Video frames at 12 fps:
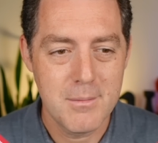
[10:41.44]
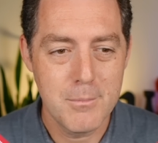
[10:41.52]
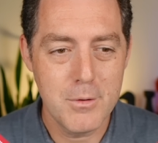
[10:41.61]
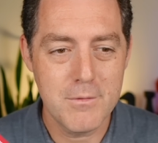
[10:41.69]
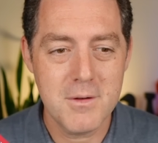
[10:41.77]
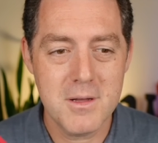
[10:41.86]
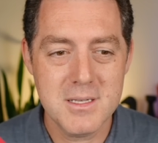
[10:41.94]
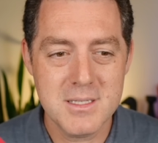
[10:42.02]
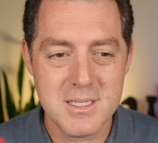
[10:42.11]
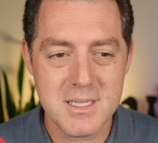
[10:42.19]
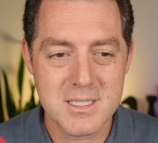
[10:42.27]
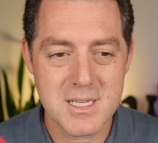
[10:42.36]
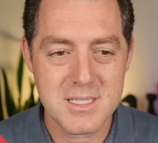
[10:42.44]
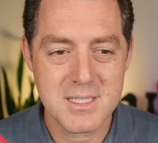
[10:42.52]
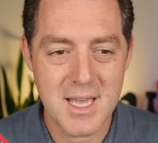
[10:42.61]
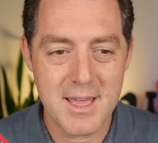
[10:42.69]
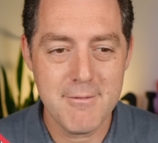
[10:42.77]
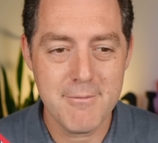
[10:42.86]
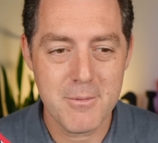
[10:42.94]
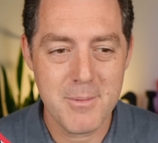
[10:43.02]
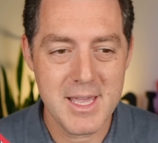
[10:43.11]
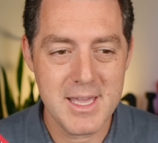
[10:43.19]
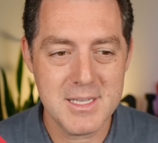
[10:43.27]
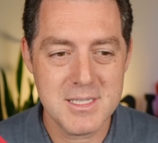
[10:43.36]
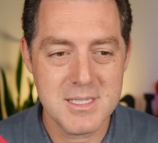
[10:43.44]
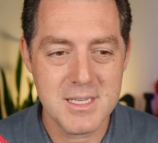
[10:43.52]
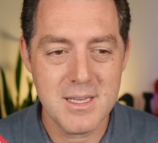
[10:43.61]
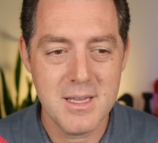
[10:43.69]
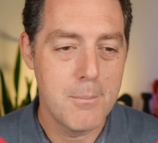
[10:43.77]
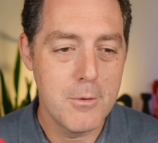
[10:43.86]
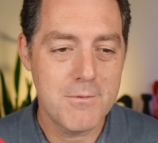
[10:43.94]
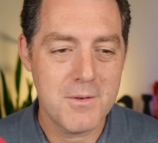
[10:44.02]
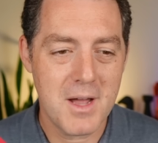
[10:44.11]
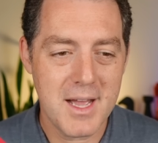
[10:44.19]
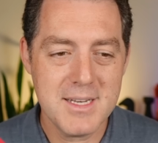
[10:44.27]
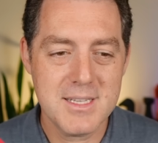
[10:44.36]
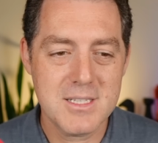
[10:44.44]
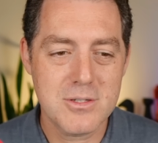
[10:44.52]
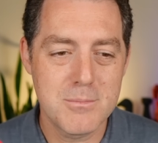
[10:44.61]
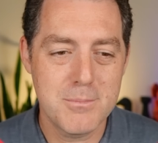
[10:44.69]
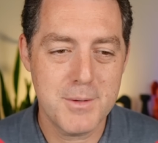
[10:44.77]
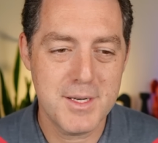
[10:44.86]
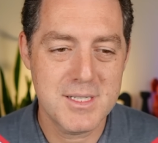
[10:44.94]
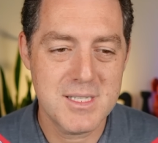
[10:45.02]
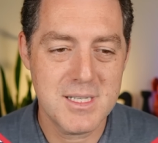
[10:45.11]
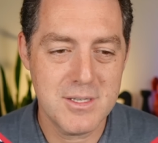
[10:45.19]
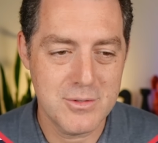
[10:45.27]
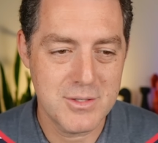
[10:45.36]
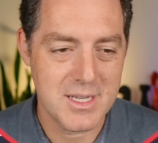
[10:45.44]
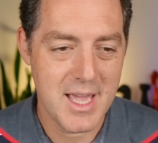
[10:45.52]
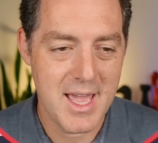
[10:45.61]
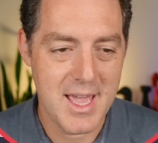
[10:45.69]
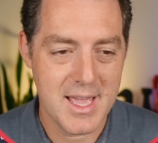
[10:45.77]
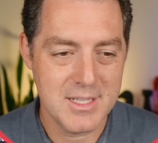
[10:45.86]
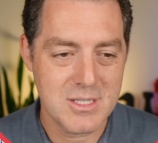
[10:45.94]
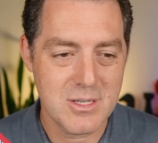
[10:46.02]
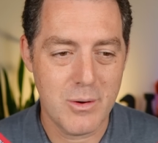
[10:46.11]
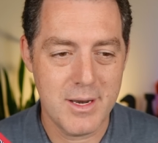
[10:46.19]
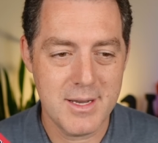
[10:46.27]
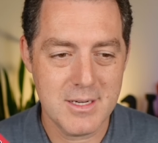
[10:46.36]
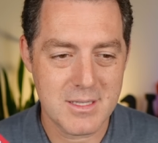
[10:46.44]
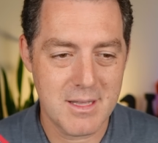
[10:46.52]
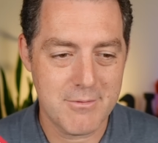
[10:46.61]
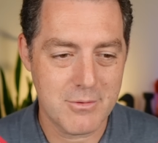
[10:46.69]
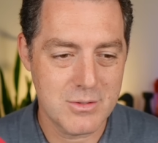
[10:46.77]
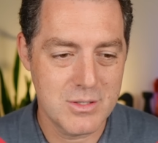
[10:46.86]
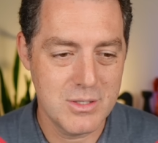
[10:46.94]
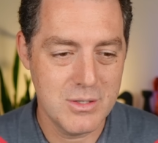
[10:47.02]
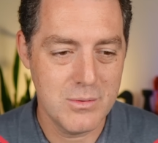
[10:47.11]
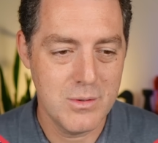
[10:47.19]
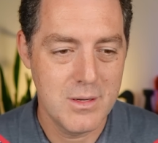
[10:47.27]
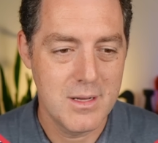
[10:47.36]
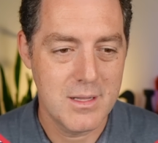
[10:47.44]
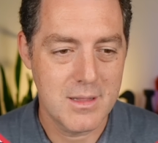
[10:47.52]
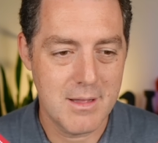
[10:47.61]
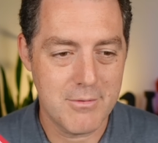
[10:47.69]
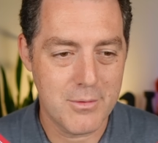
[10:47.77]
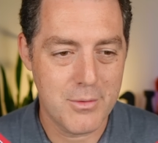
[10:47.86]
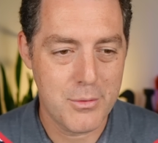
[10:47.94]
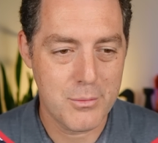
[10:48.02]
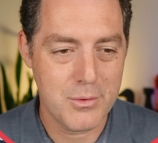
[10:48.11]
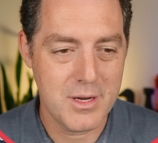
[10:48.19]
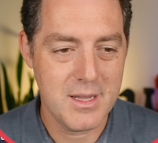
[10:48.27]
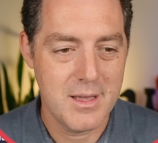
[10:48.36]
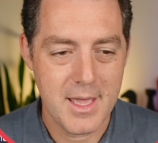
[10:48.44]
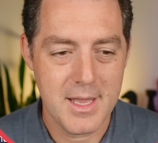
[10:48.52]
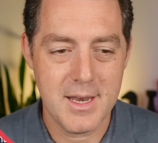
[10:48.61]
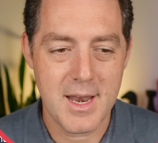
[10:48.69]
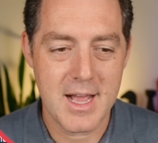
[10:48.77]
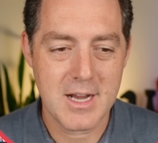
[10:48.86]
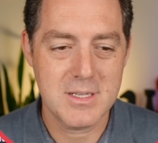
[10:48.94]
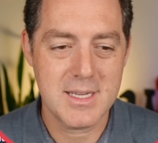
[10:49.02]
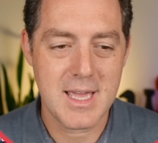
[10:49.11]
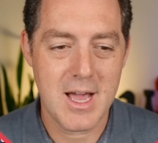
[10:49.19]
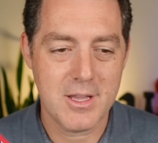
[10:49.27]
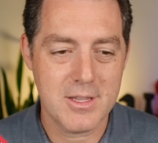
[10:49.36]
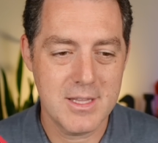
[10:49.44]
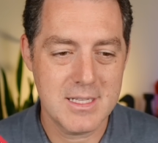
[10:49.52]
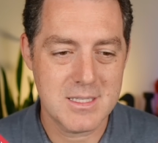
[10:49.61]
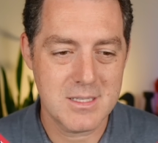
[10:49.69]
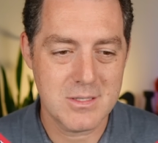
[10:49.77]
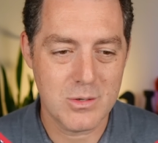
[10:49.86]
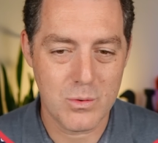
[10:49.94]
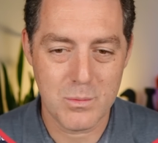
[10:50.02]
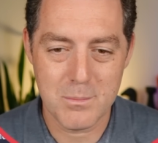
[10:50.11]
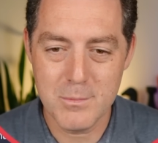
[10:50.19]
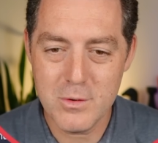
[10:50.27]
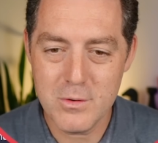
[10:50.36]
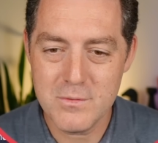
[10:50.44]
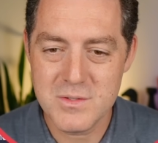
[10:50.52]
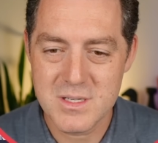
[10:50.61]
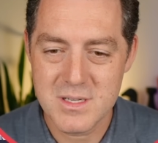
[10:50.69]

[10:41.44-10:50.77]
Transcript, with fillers: Move disk ten from A to C, move nine disks from B to C using A, and so on. Here's level two, level three, and it actually calculates the total moves.